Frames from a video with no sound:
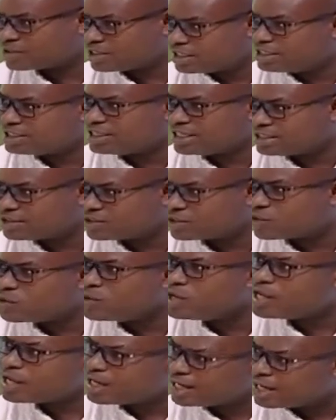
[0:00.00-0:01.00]
he did so.
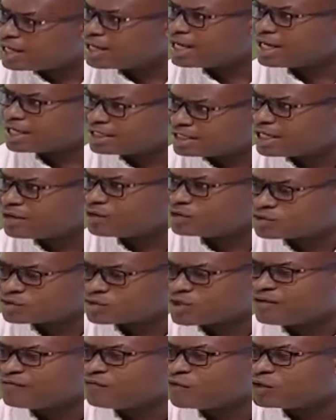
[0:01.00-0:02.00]
And I, I, I was
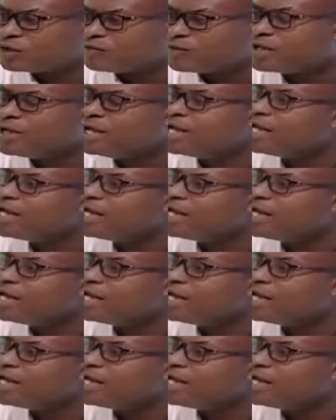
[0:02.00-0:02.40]
all, oh, following. Oh,